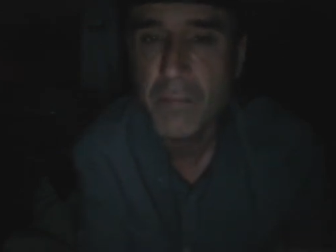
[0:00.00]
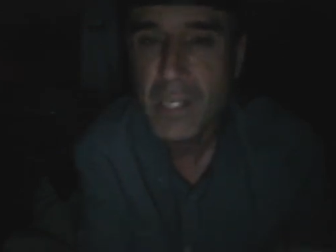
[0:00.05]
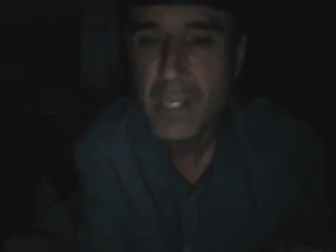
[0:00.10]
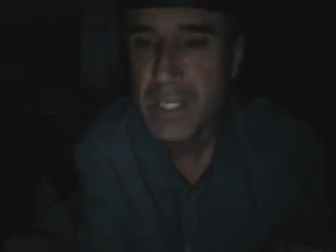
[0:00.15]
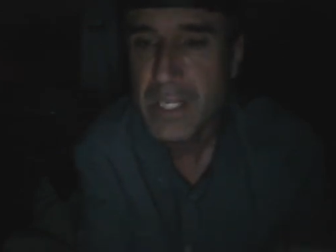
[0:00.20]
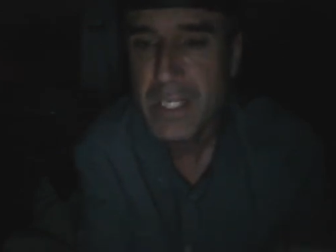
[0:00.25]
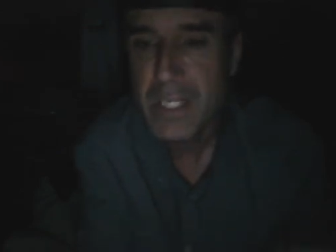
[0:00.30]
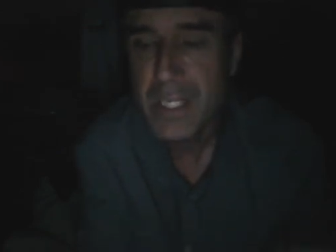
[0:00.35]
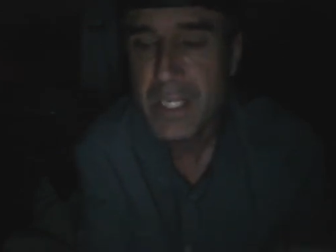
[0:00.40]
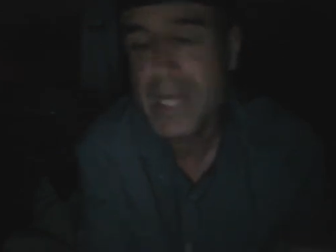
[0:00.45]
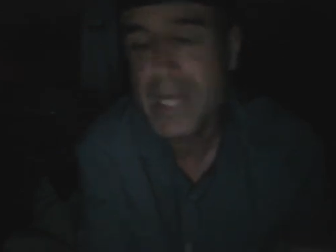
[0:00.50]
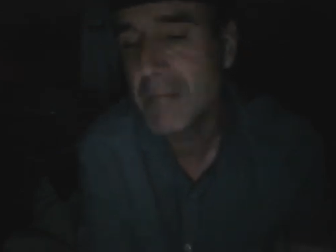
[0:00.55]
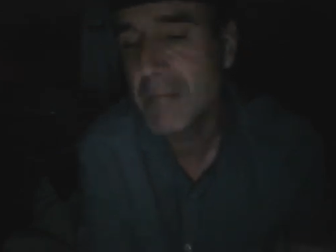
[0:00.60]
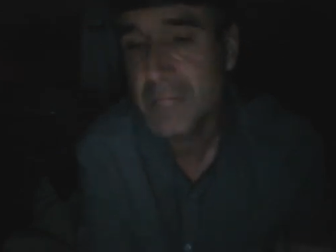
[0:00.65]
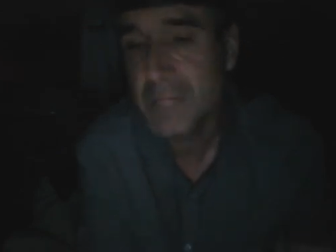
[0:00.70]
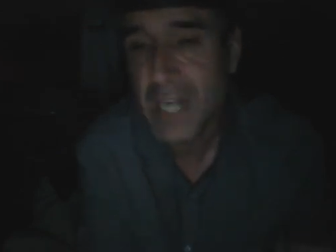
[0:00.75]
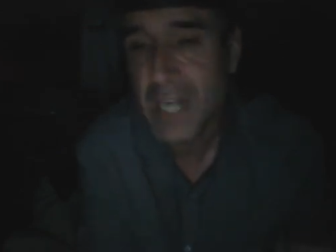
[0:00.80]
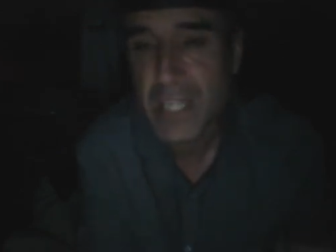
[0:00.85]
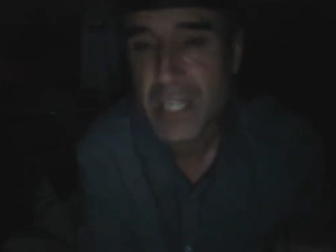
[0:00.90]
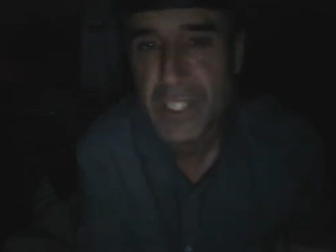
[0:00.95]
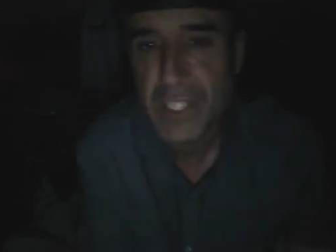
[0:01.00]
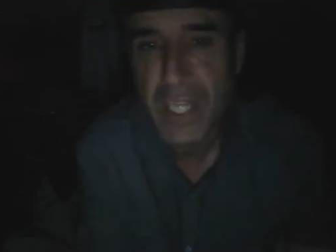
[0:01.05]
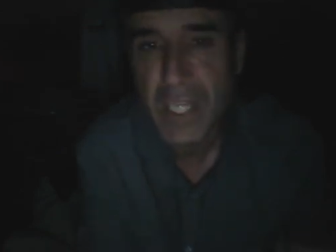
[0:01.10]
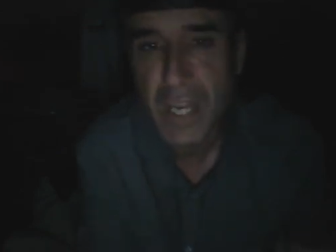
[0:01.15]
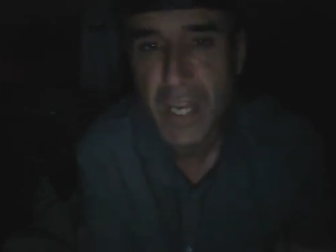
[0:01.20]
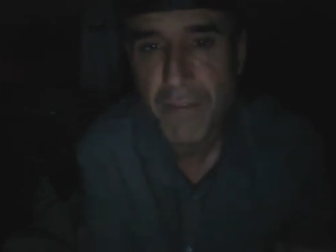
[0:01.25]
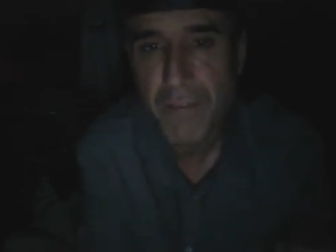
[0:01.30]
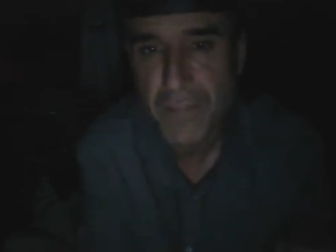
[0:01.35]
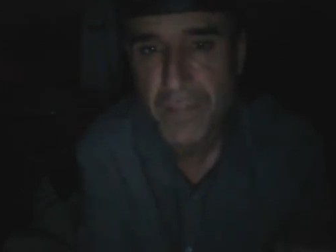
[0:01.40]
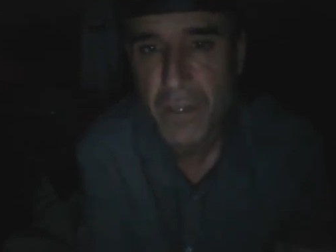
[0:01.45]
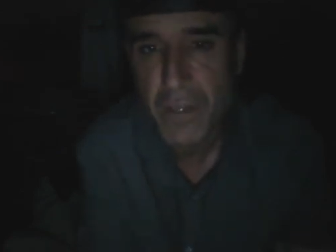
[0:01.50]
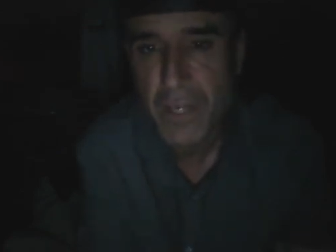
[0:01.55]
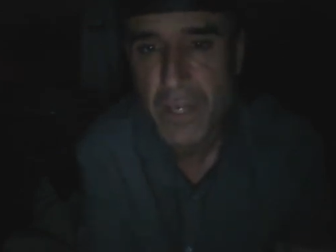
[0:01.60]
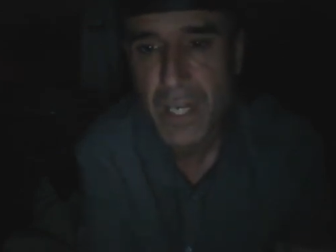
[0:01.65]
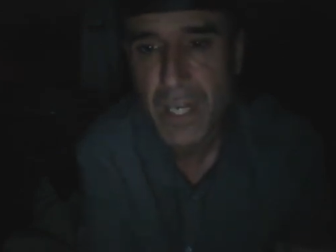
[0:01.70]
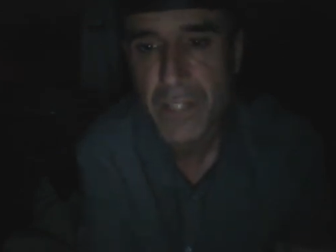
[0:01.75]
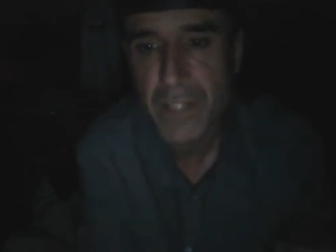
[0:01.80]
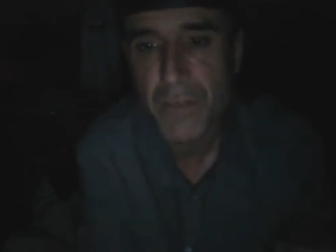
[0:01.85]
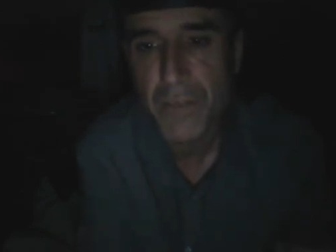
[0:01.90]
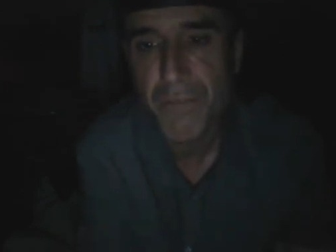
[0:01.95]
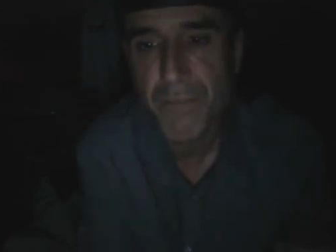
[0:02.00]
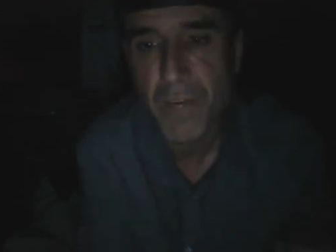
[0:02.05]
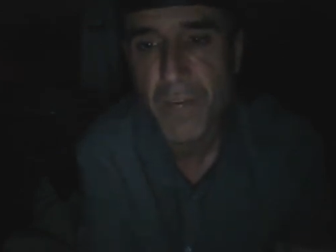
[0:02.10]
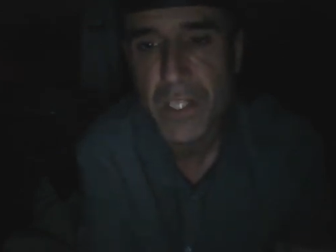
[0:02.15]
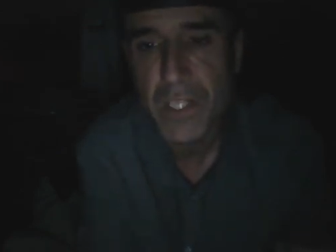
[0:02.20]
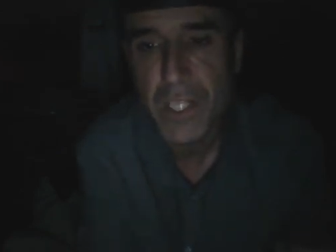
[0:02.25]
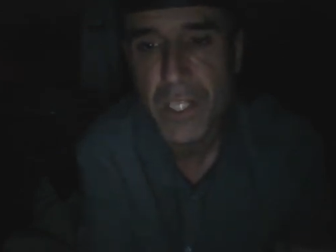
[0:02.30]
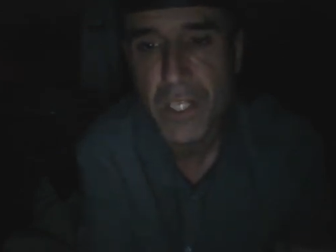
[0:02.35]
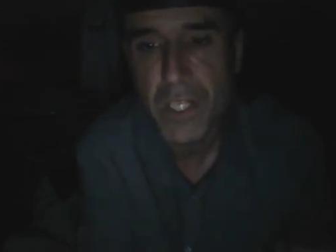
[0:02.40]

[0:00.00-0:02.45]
I'm God's gift. Okay, so fuck you.